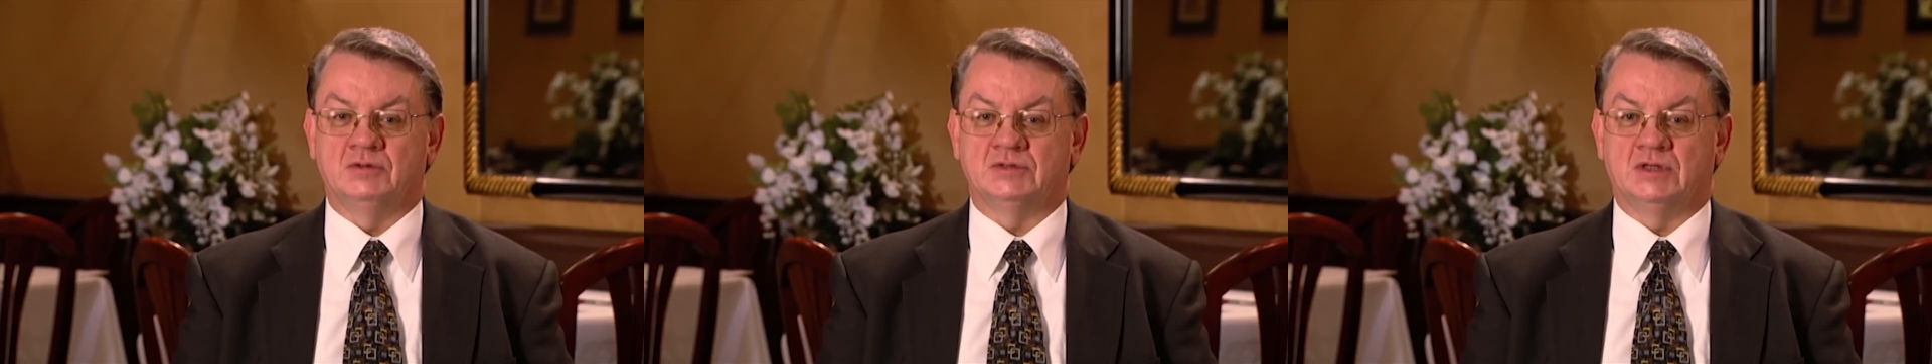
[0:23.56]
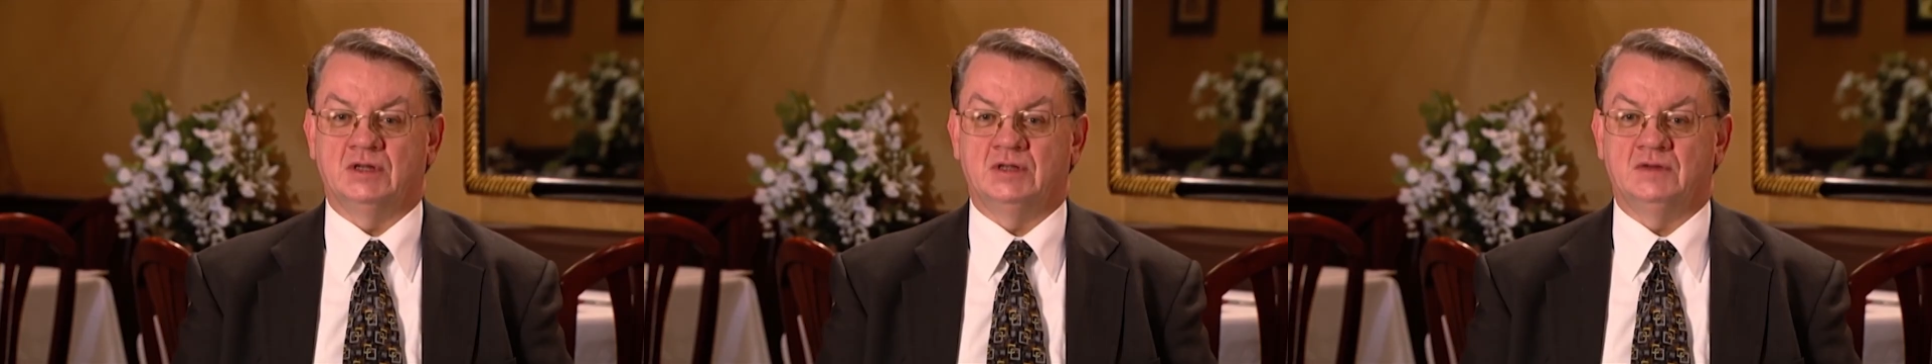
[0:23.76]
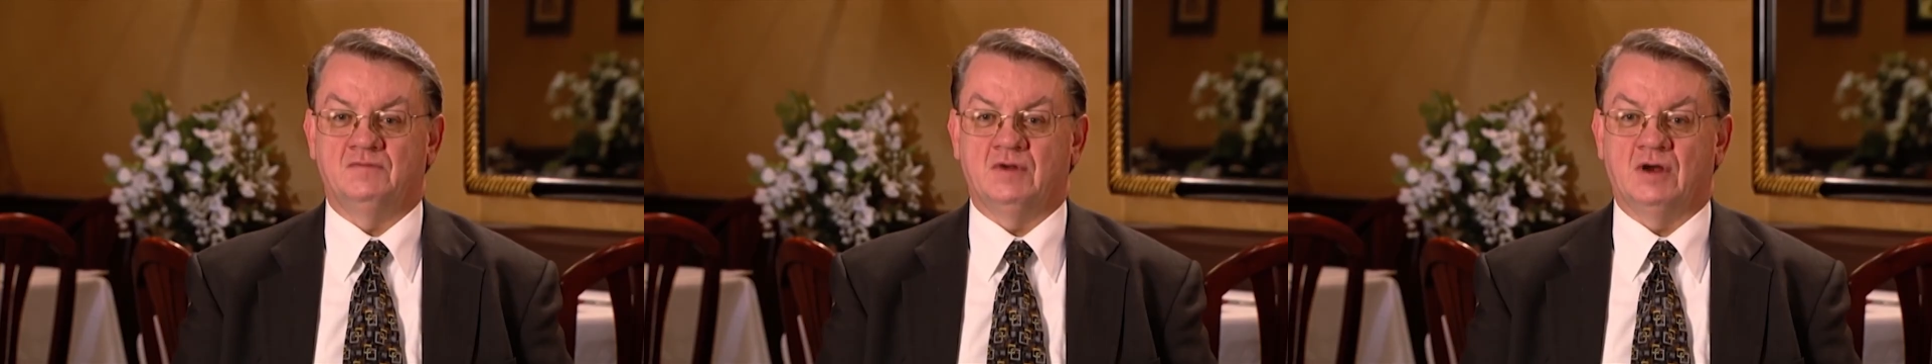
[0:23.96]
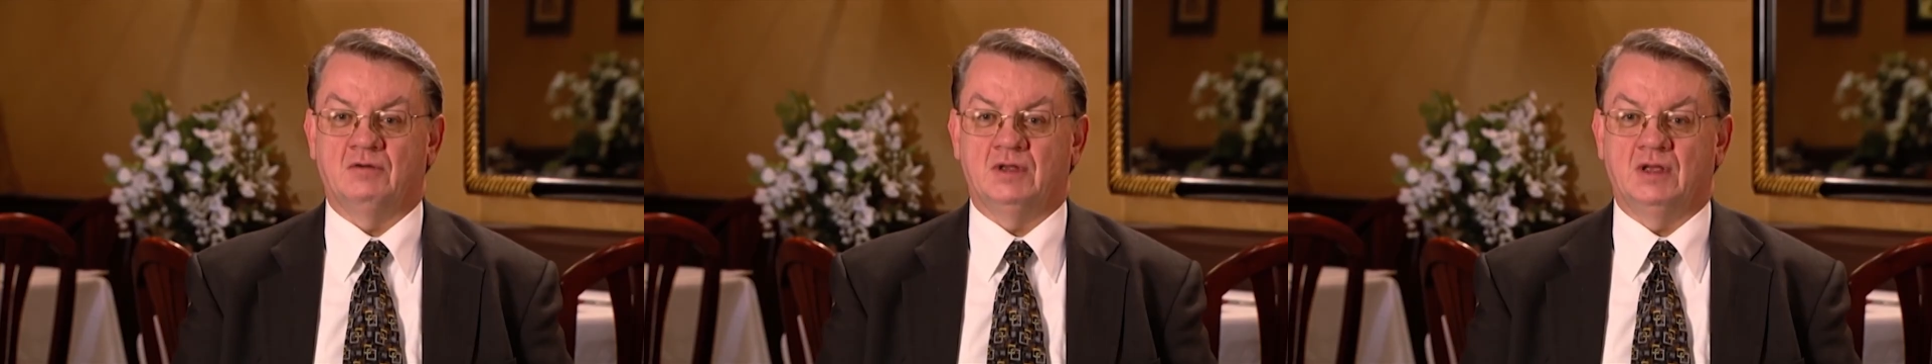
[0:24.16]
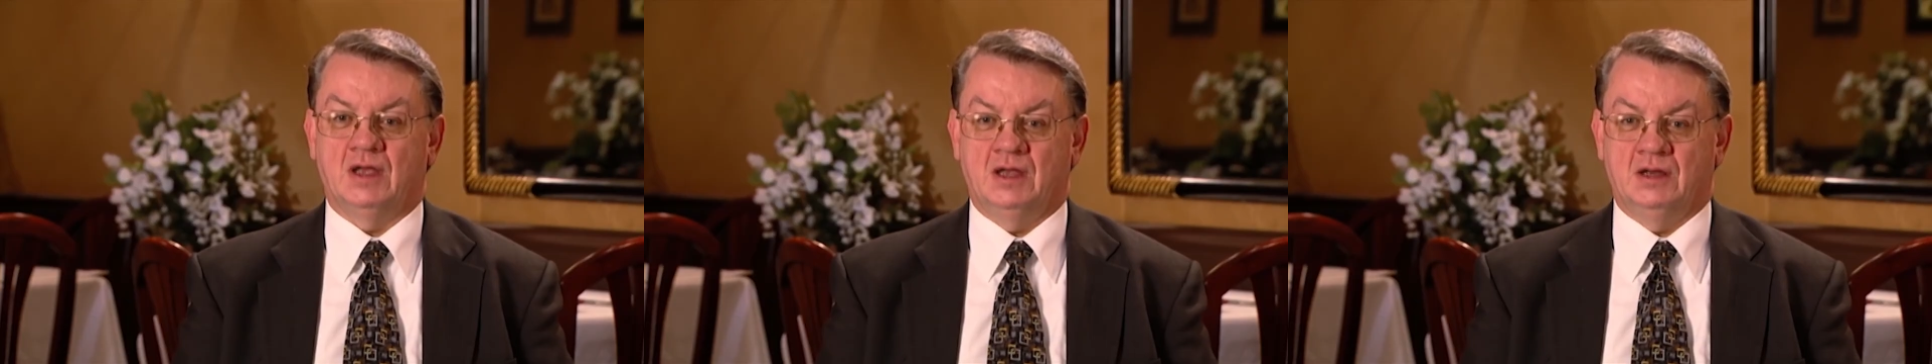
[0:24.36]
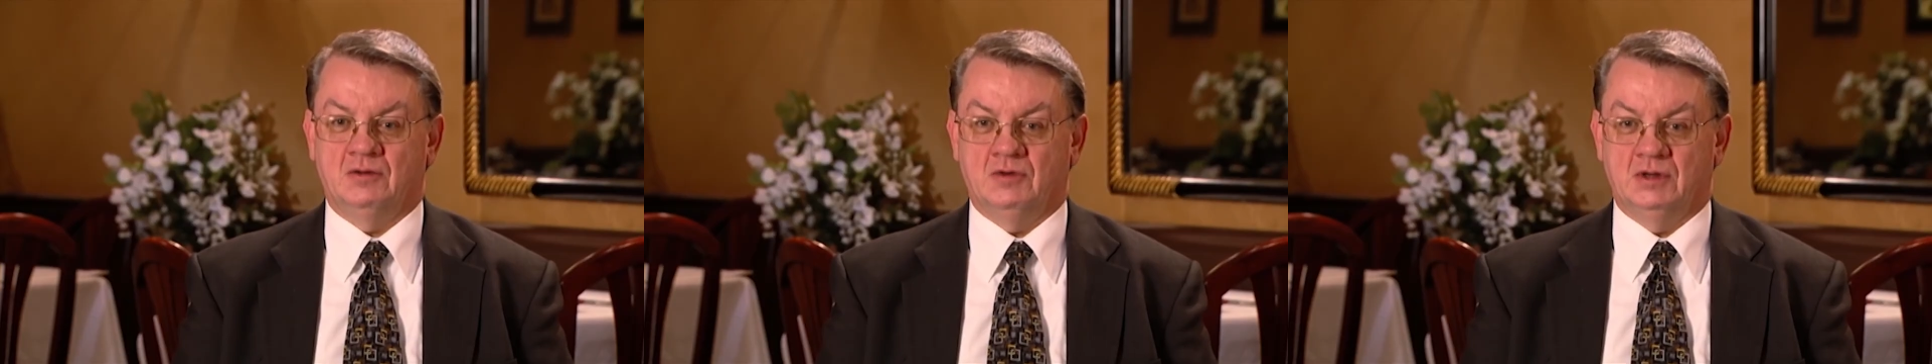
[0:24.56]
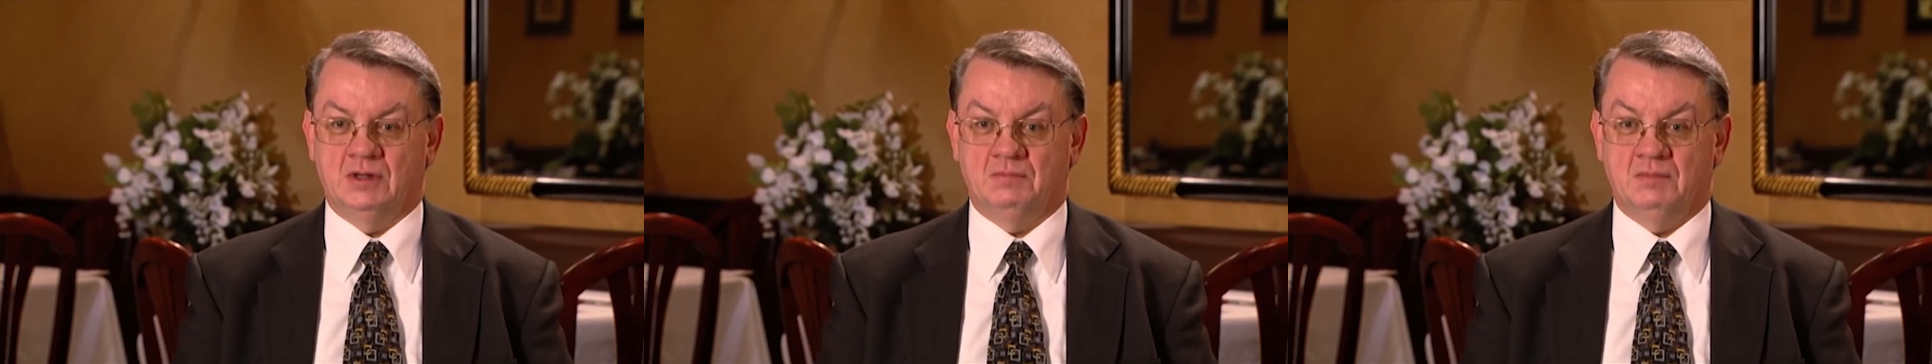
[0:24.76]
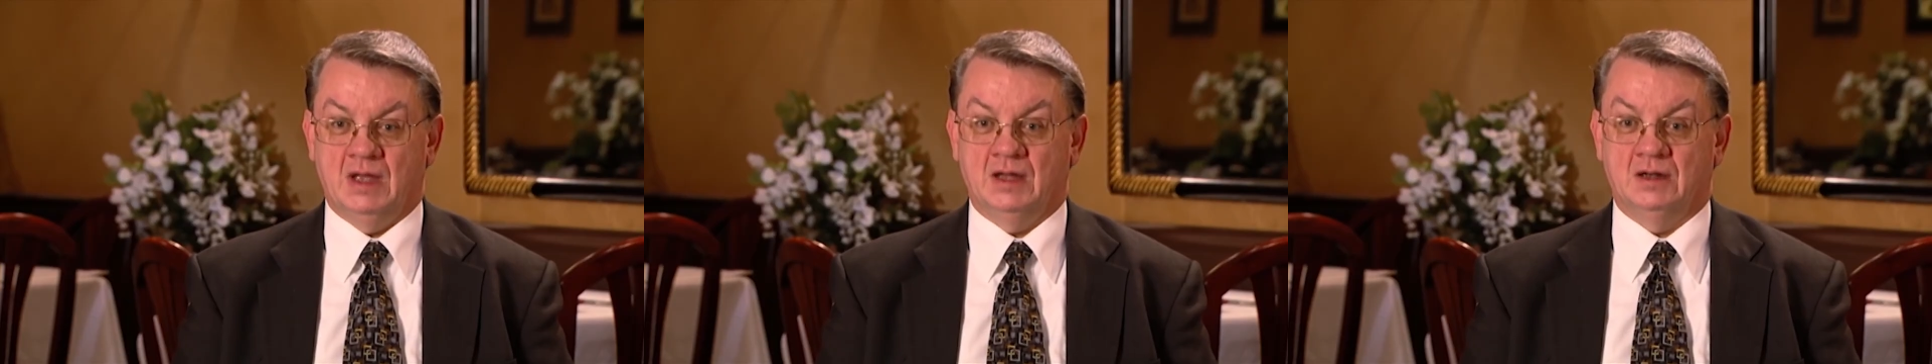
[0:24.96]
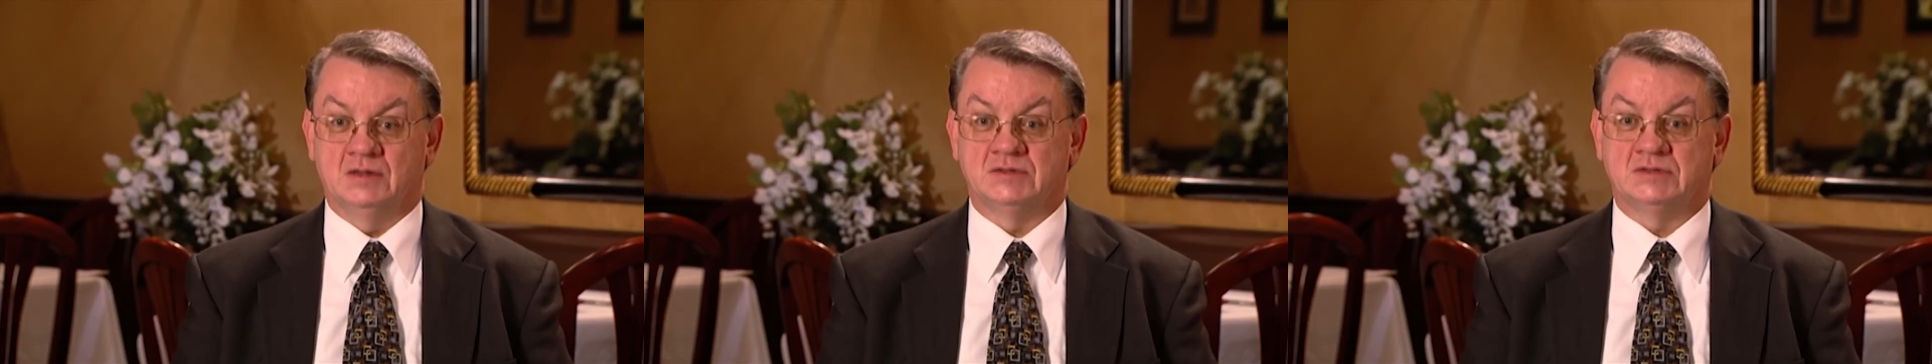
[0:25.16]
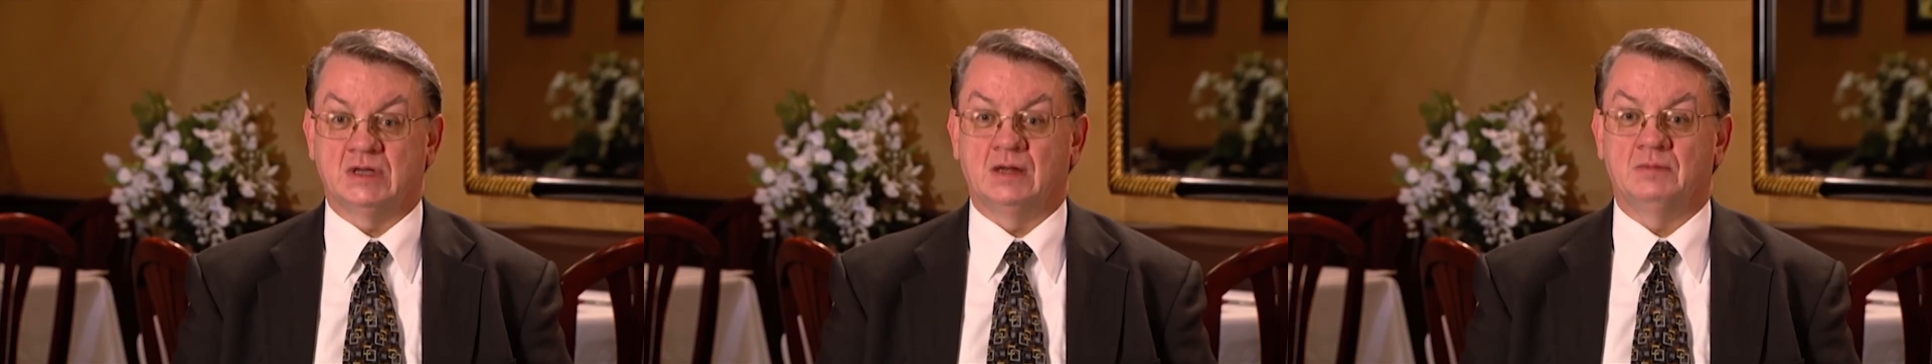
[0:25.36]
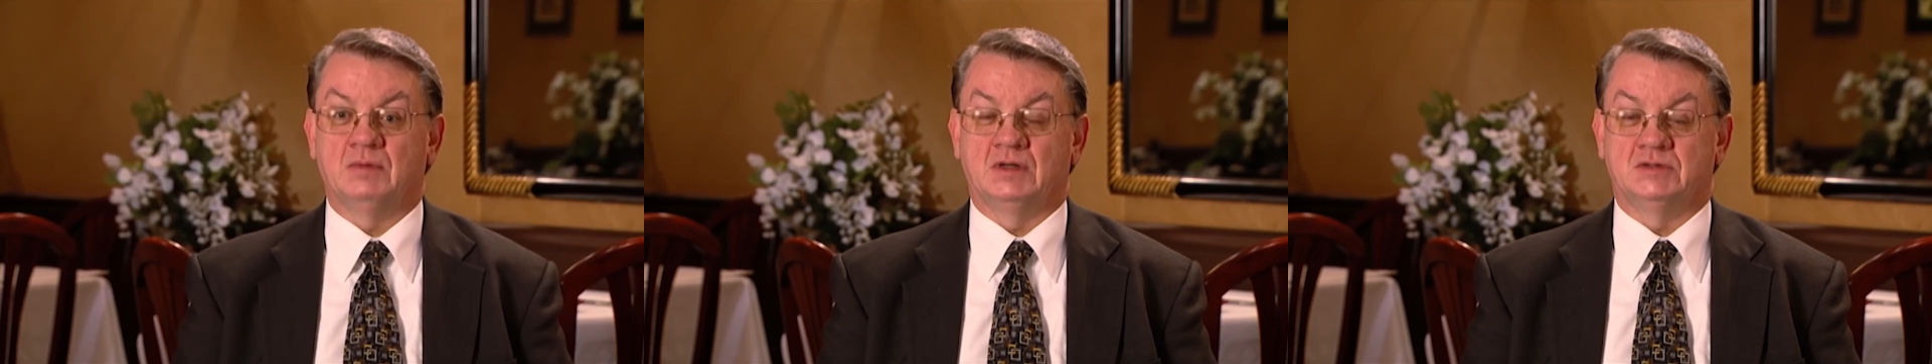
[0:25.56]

was getting very angry and mad inside